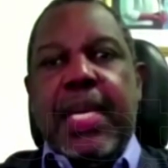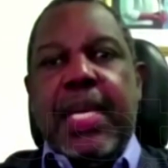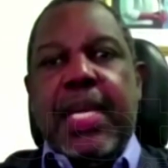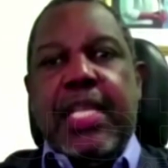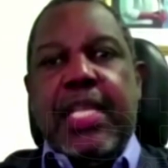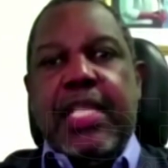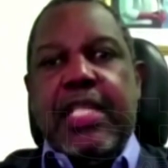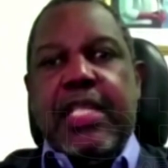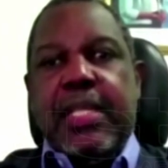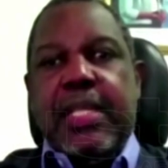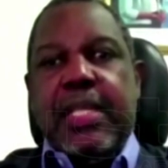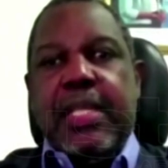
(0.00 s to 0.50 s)

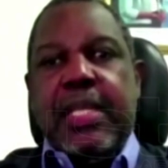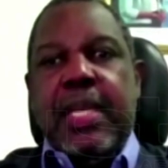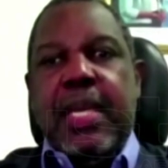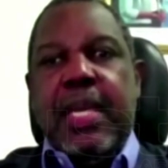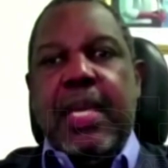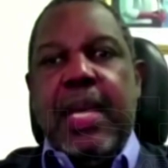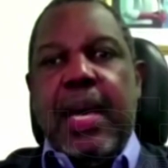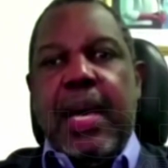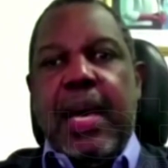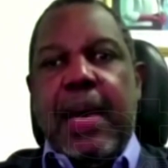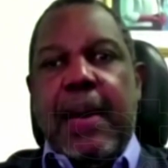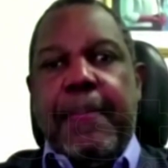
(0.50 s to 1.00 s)
case
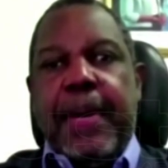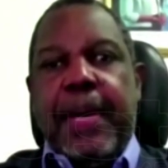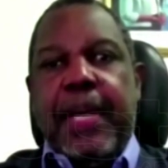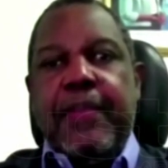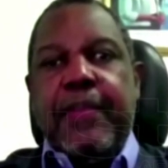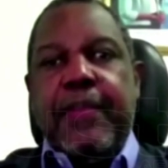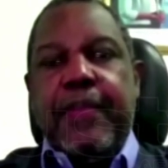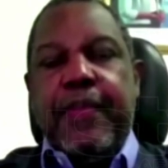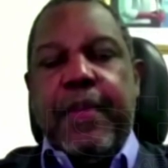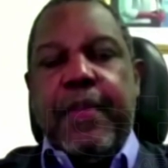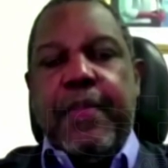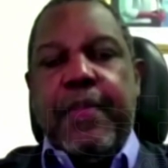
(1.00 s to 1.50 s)

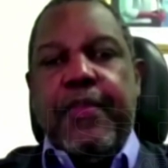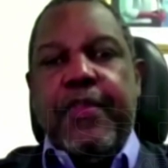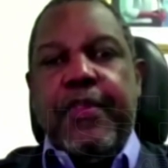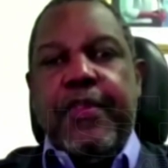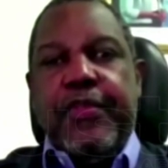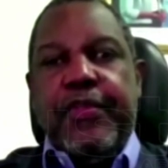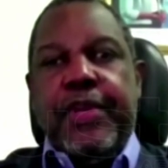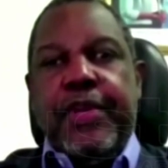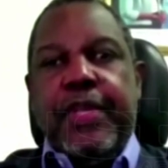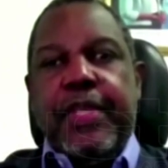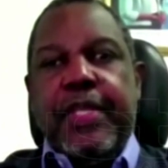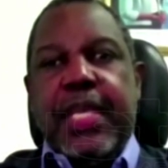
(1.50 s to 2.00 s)
apart from
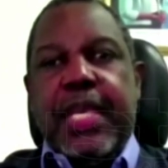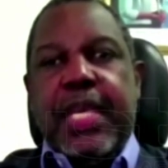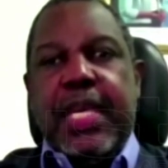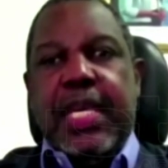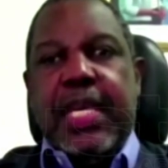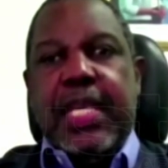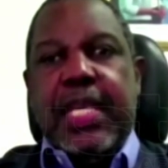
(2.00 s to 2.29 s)
the first